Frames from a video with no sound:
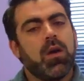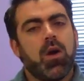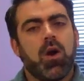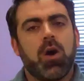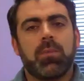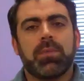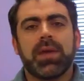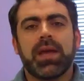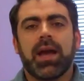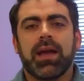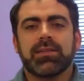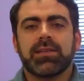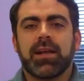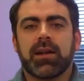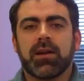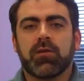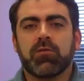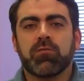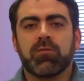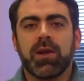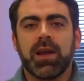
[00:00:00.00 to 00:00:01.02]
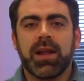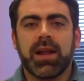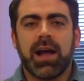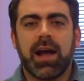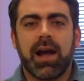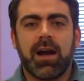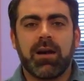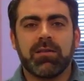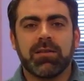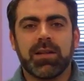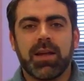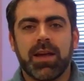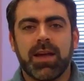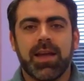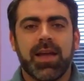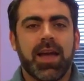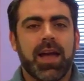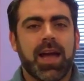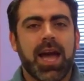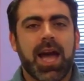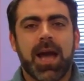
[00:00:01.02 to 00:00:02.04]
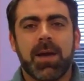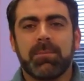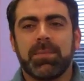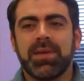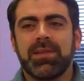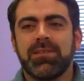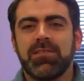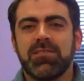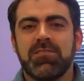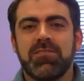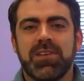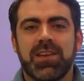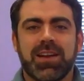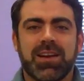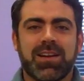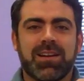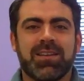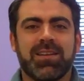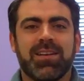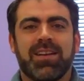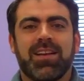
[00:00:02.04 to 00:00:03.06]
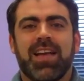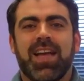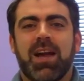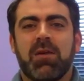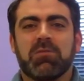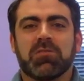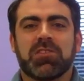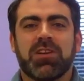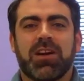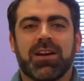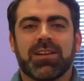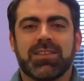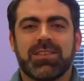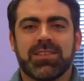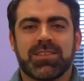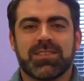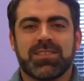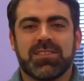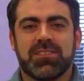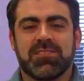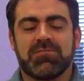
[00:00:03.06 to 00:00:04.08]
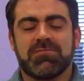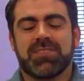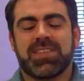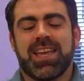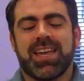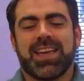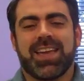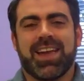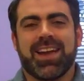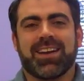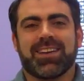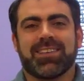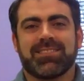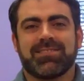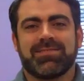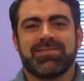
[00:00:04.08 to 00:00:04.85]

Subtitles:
Hope you guys had a great holiday. Happy New Year, and we'll talk to you soon. Take care.